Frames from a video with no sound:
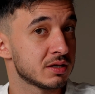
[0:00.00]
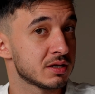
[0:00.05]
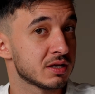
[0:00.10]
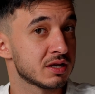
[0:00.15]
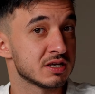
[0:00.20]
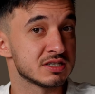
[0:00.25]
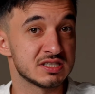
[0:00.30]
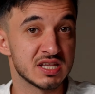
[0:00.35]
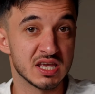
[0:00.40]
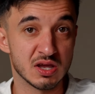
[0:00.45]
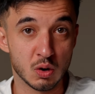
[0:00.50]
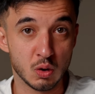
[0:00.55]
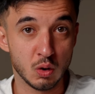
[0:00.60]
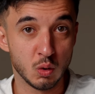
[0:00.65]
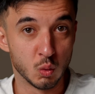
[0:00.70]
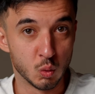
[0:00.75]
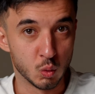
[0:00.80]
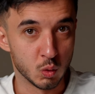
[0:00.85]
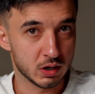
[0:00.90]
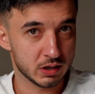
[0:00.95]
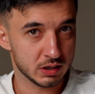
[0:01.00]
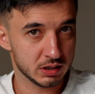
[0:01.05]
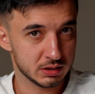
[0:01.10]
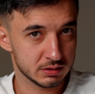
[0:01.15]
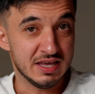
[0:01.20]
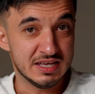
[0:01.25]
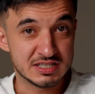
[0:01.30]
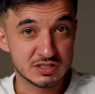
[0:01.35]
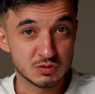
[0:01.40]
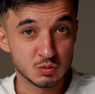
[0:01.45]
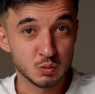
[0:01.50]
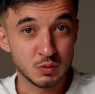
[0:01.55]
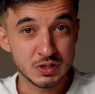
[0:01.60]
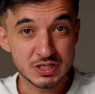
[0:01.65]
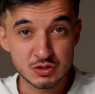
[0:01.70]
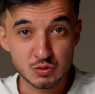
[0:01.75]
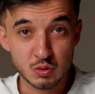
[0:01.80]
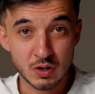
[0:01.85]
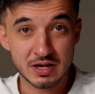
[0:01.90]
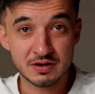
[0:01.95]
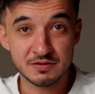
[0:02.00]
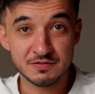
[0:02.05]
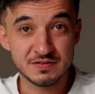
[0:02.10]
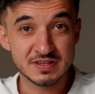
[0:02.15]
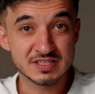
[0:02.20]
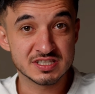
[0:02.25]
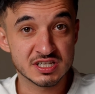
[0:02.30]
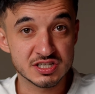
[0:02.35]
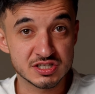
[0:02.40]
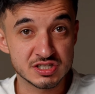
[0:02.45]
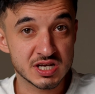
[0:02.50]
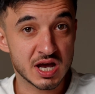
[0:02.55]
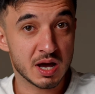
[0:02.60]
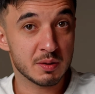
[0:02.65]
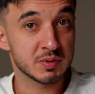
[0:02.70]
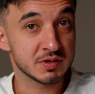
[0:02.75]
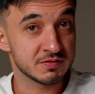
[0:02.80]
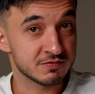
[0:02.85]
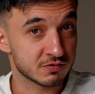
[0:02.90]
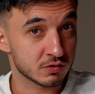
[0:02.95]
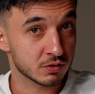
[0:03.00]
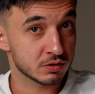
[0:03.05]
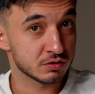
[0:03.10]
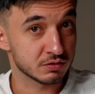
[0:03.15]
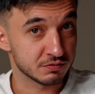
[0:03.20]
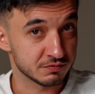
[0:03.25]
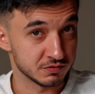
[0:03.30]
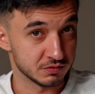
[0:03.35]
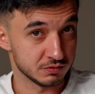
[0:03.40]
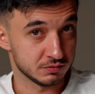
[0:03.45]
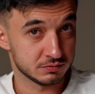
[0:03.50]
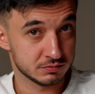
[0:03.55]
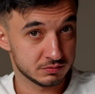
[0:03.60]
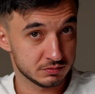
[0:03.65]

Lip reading: because they all work, it's which one fits the job in front of you.